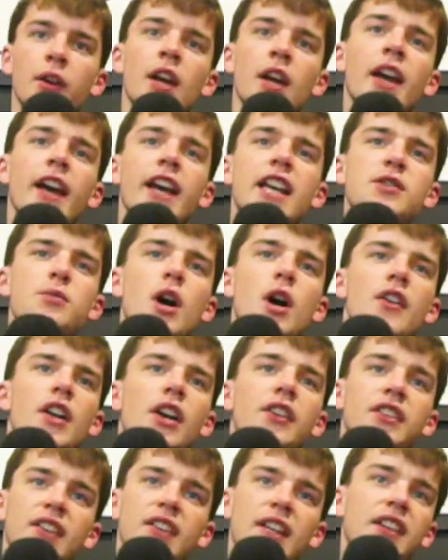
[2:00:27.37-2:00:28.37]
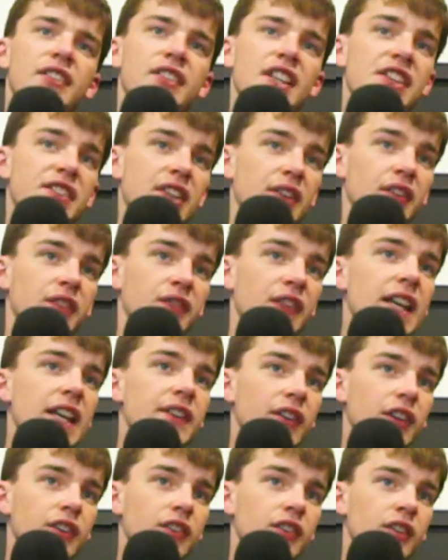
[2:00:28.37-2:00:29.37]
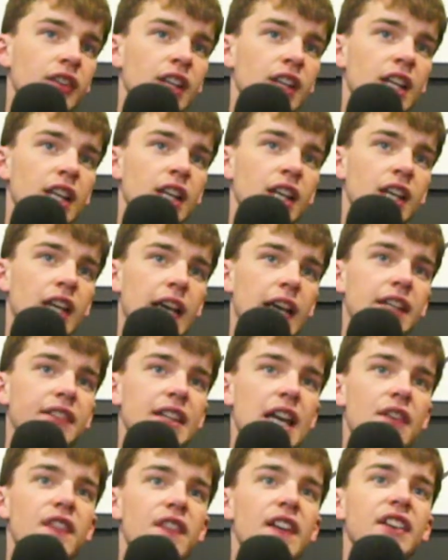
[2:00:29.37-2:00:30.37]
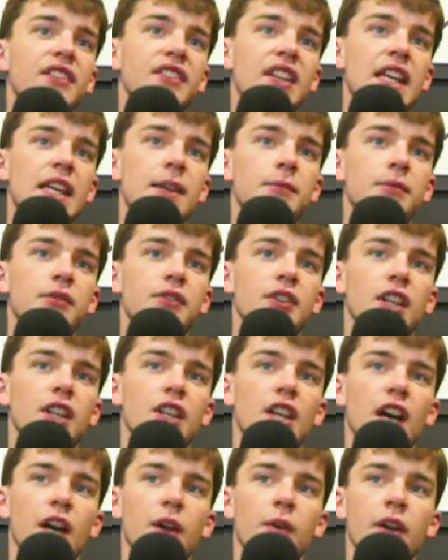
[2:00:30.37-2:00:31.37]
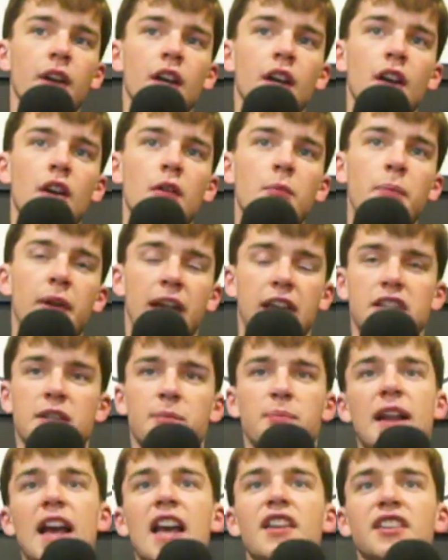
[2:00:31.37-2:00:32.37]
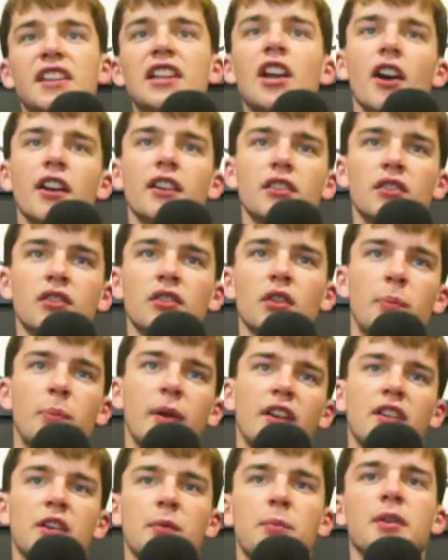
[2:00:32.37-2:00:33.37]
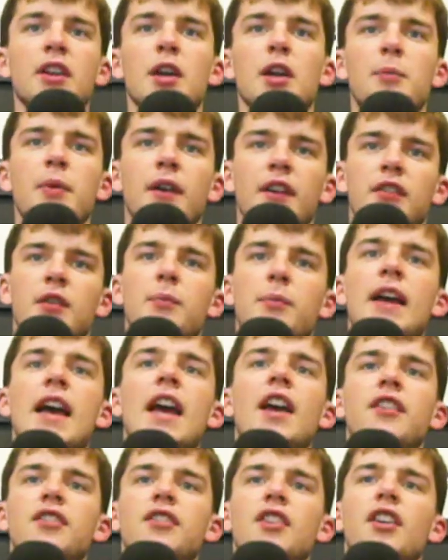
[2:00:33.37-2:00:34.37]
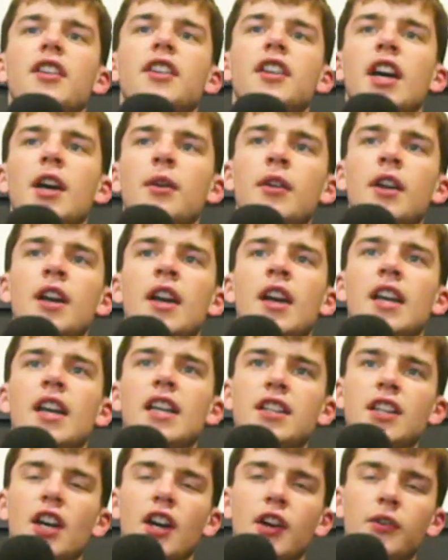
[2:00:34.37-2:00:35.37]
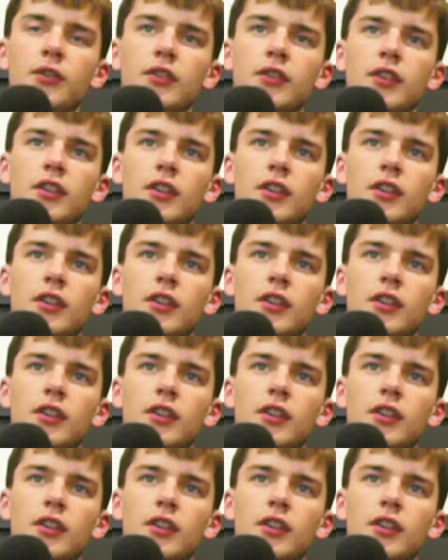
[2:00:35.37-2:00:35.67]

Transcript: he's one of those... He seems to have his favourites. He definitely seems to, pick the players he likes, or picks the players that, he knows,